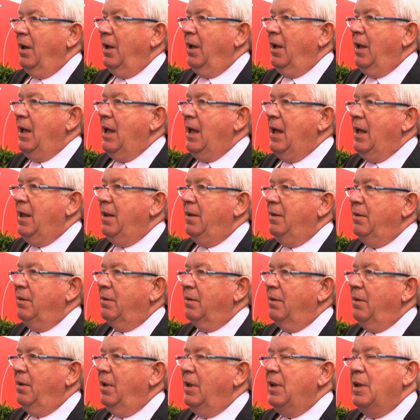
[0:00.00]
And
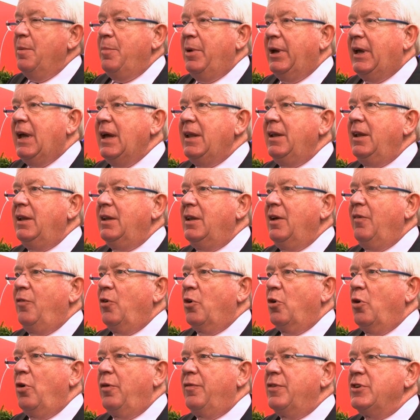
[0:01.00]
in the beginning, they
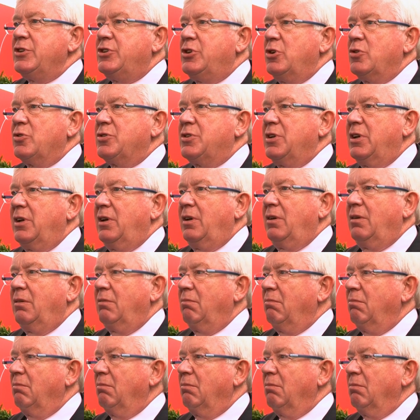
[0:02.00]
were always using
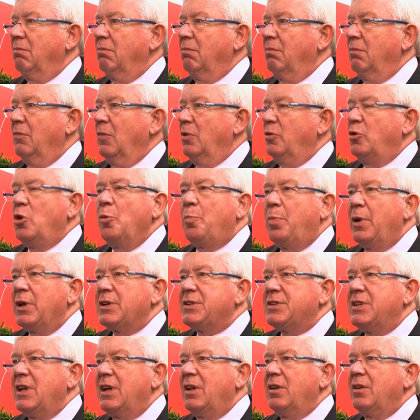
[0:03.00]

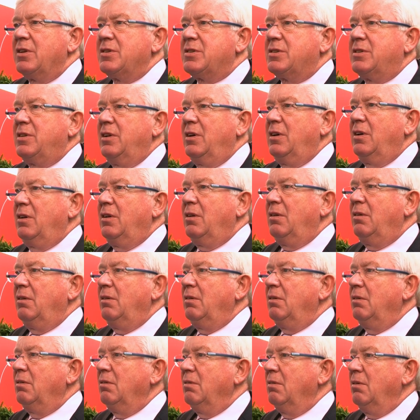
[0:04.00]
duplex stainless
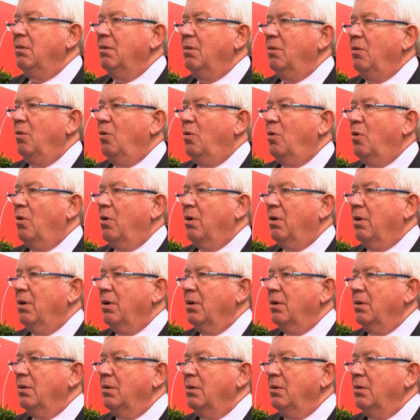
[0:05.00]
steel or